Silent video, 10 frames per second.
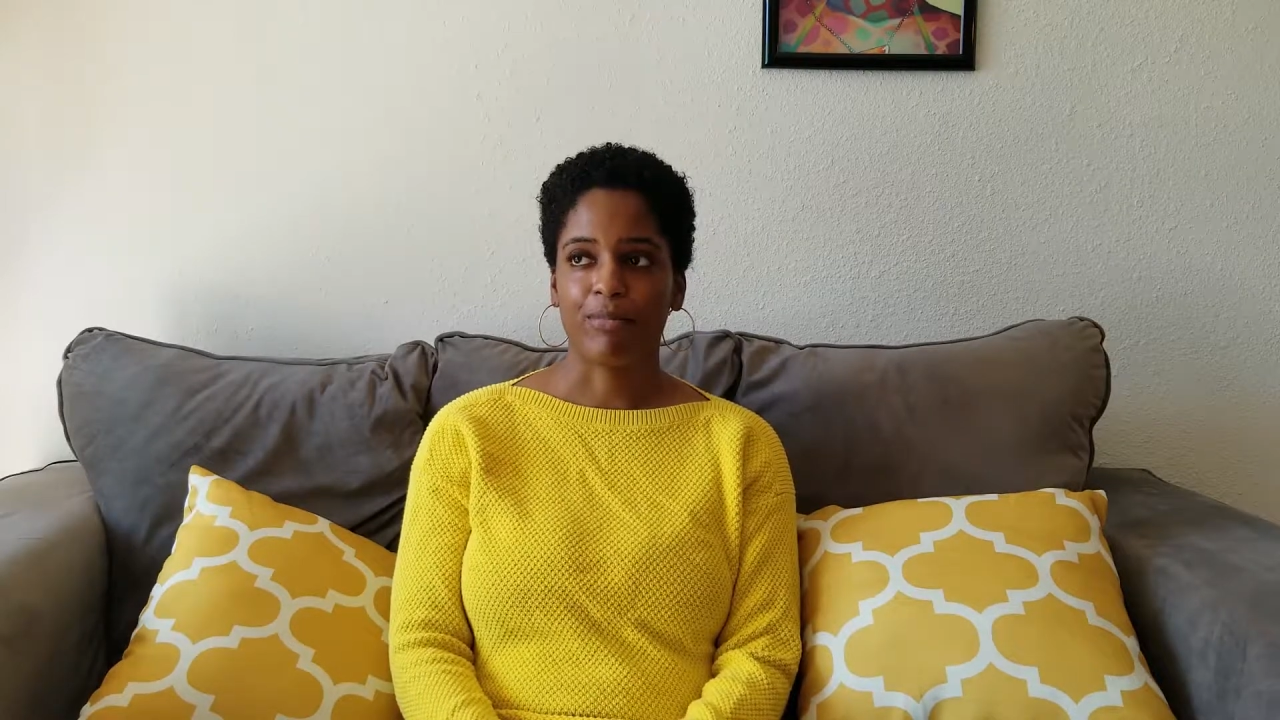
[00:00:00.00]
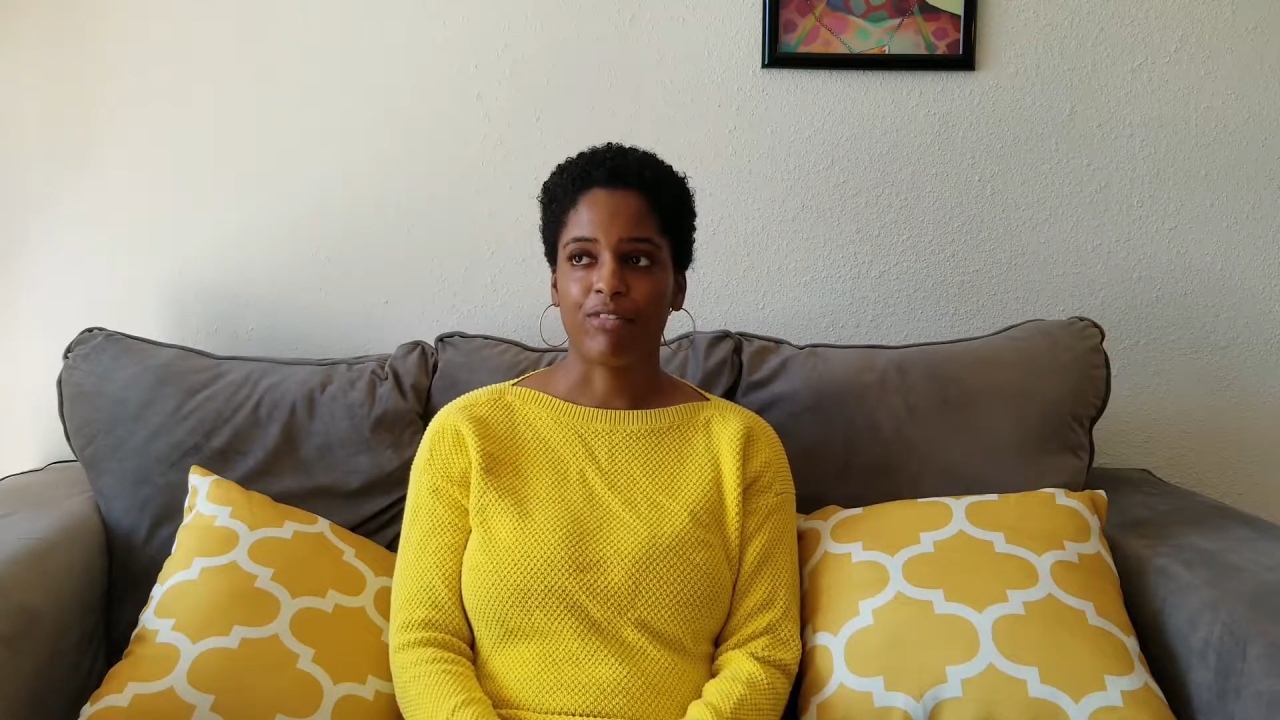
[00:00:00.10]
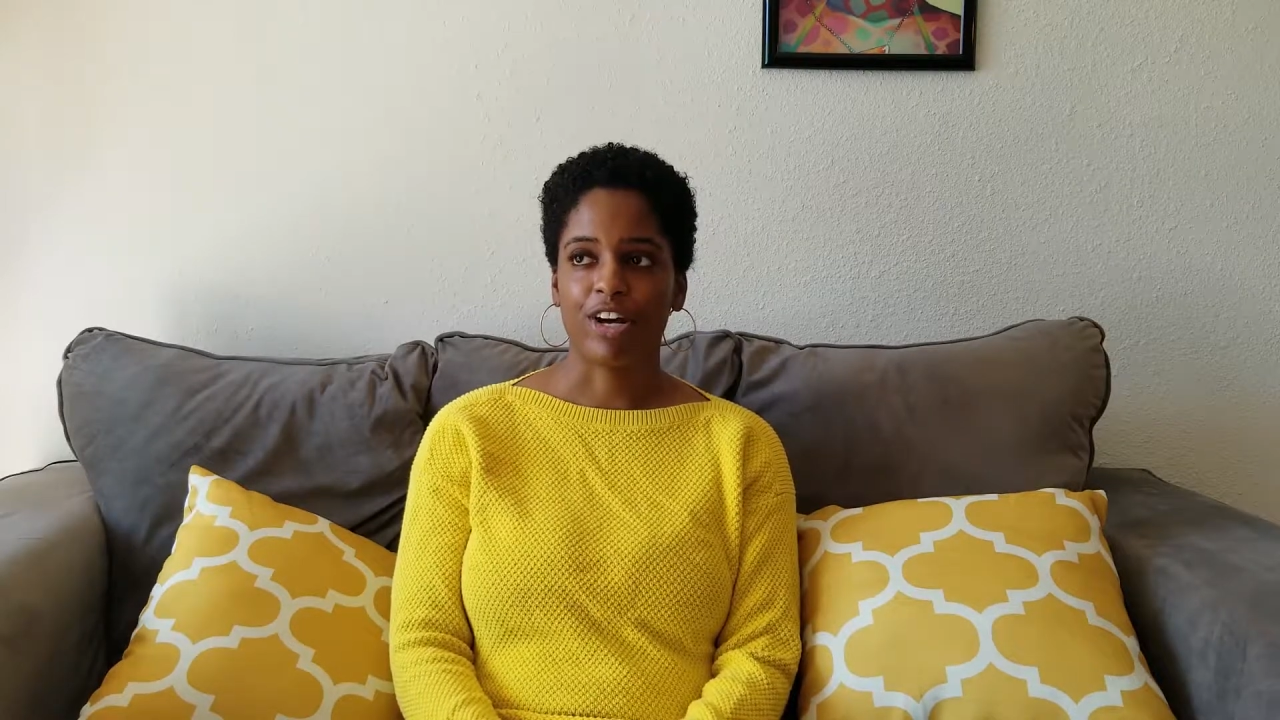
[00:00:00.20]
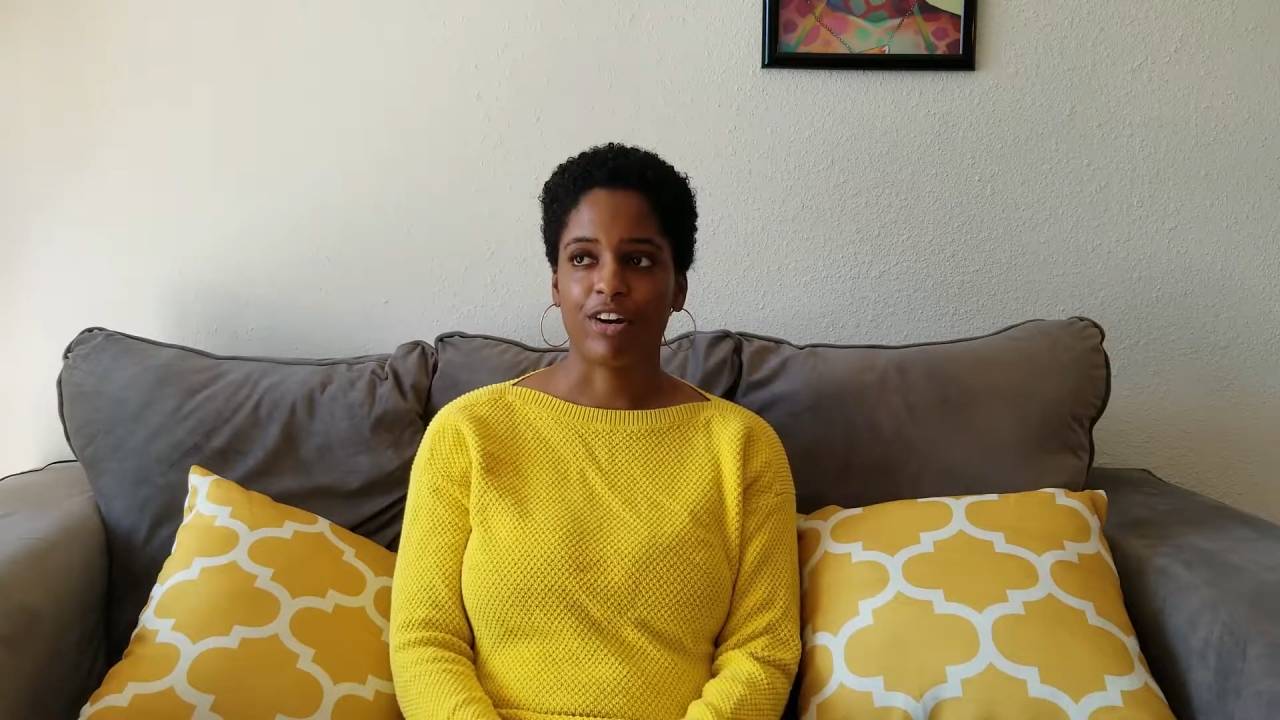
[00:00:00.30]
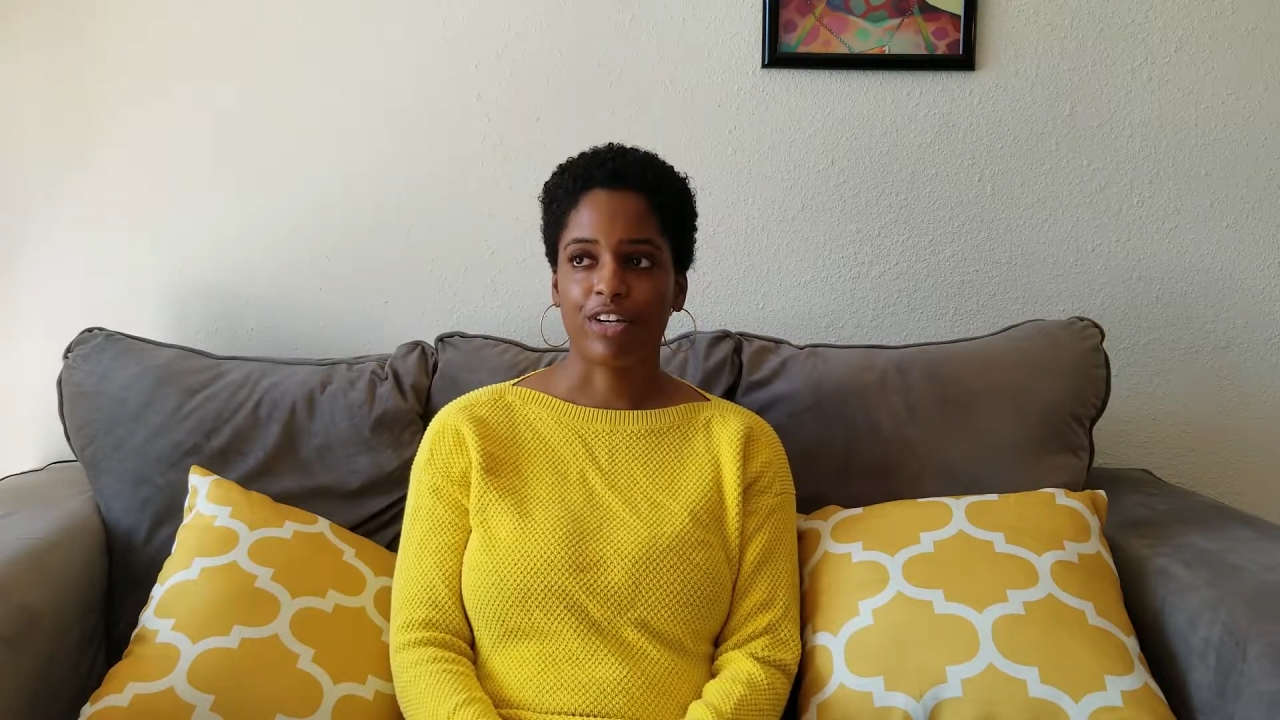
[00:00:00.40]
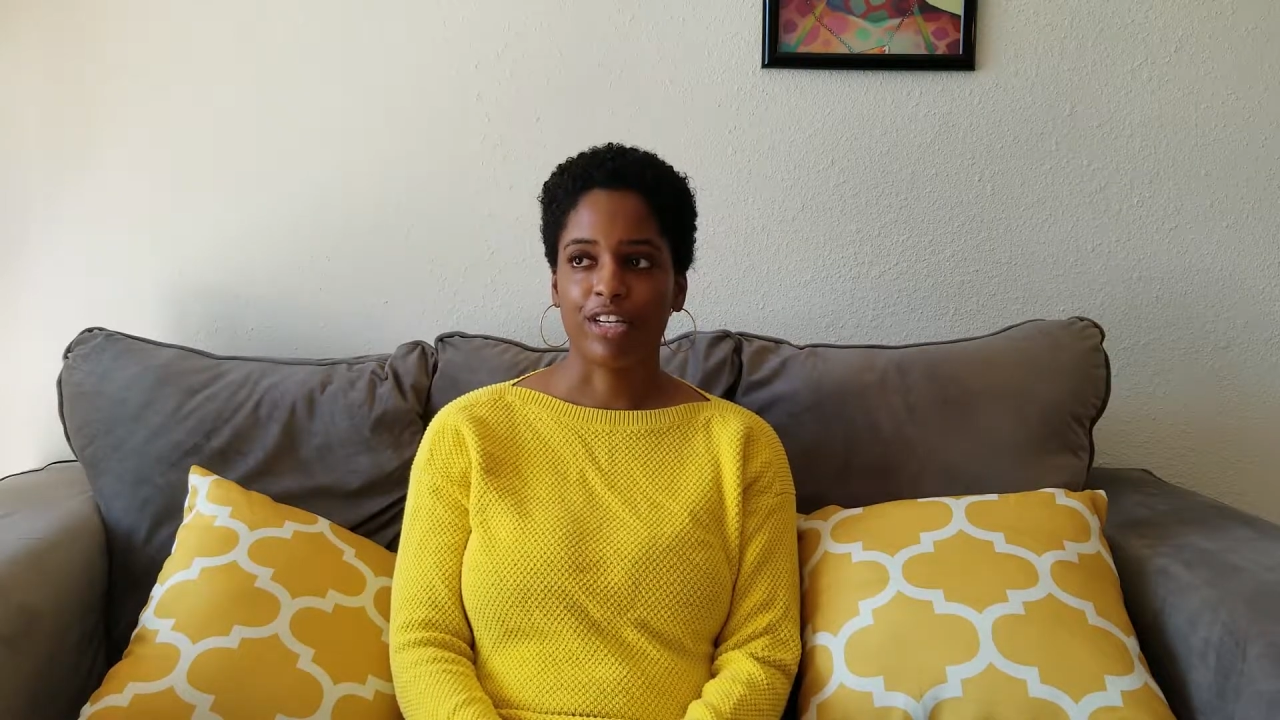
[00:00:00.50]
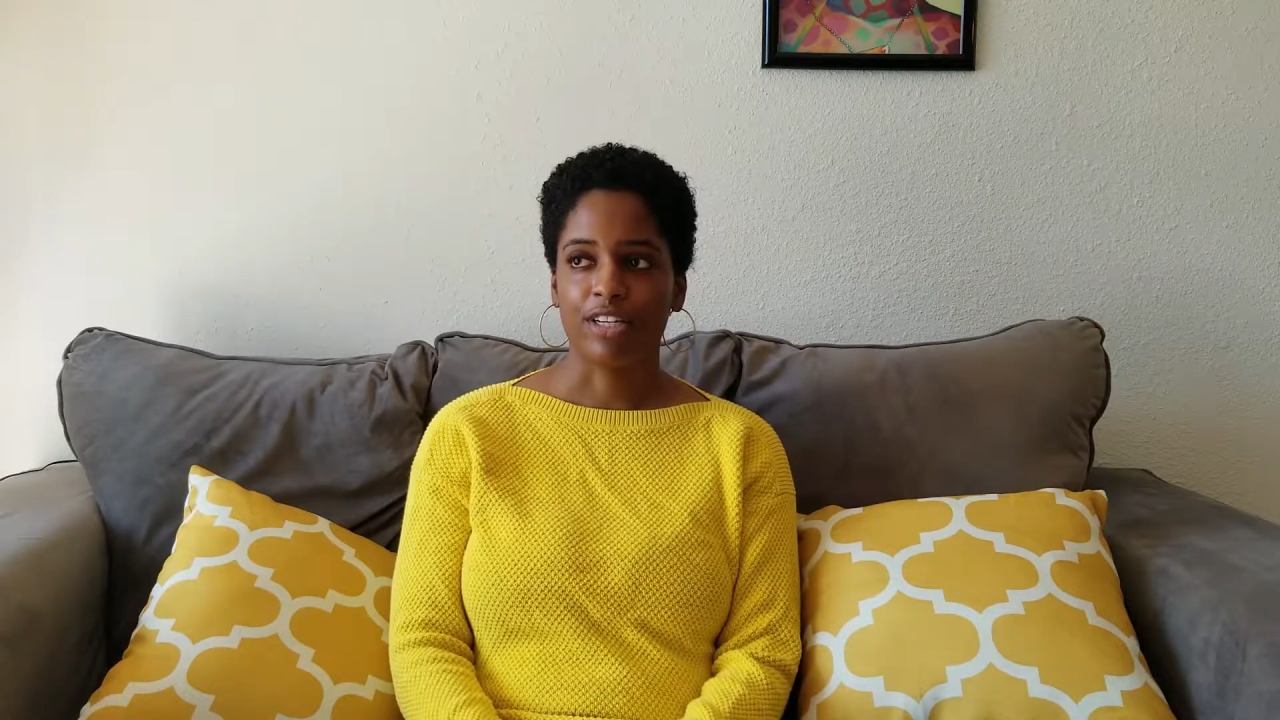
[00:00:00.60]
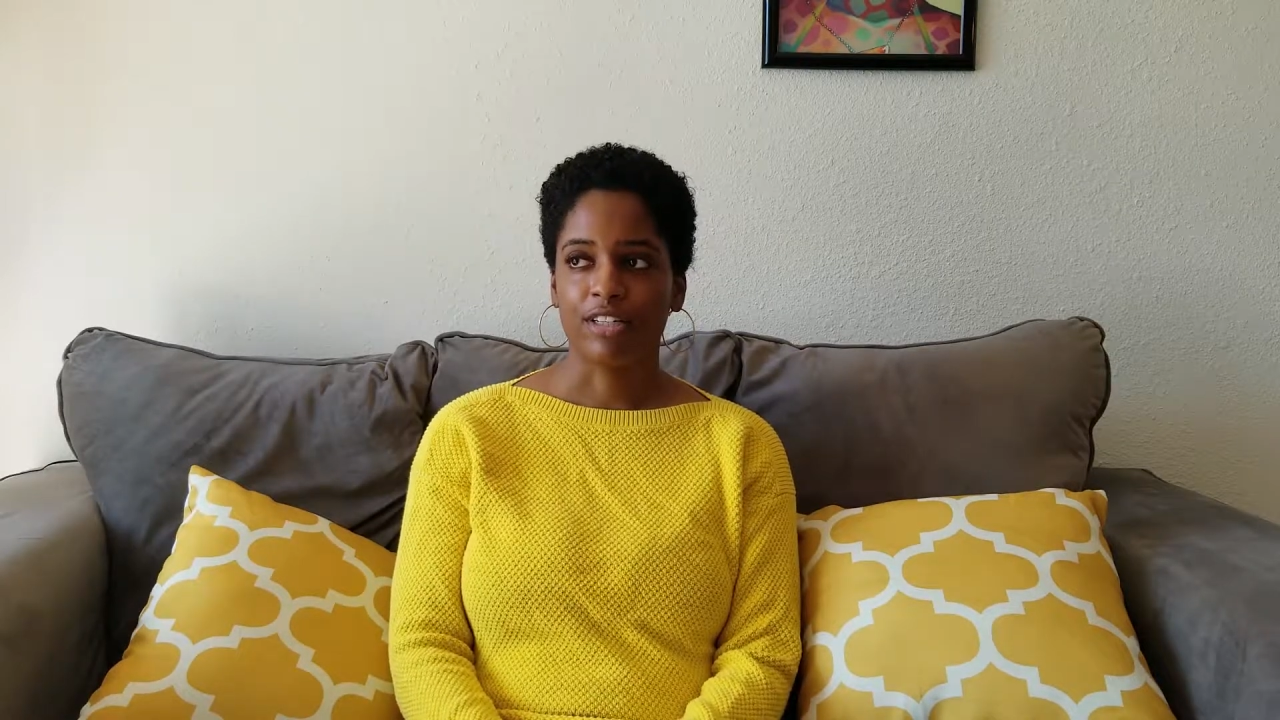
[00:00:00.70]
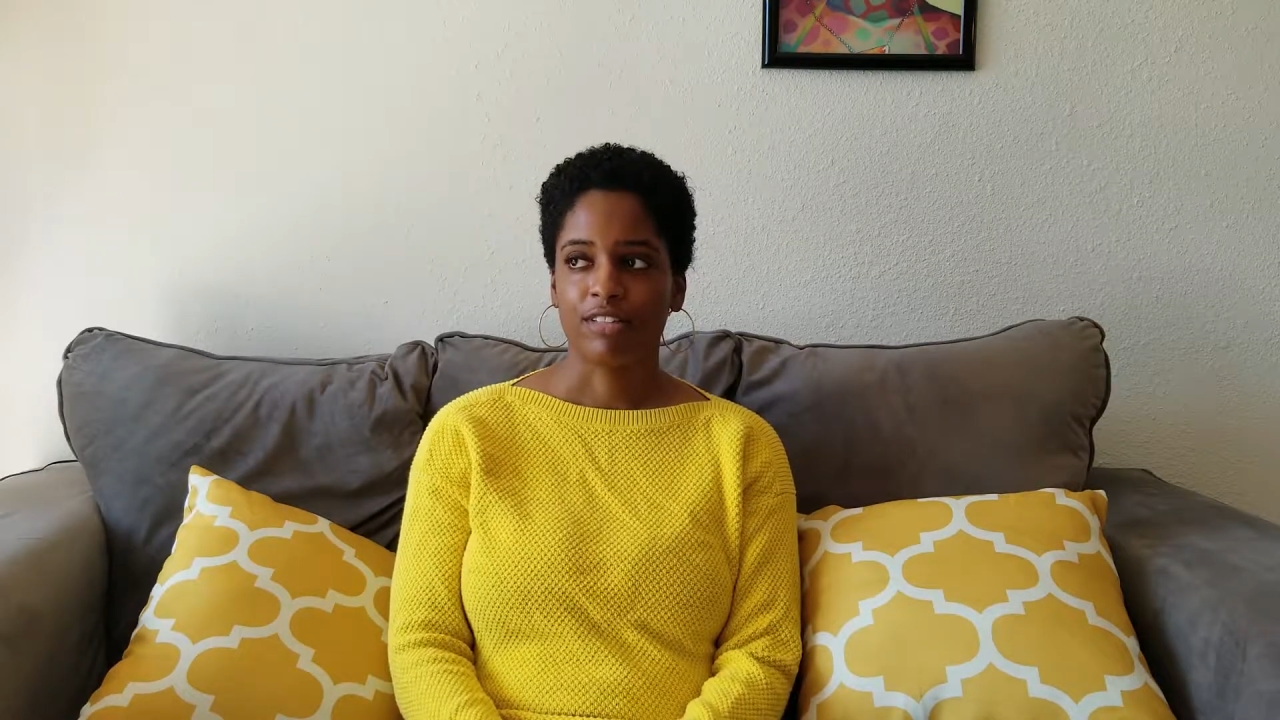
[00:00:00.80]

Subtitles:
very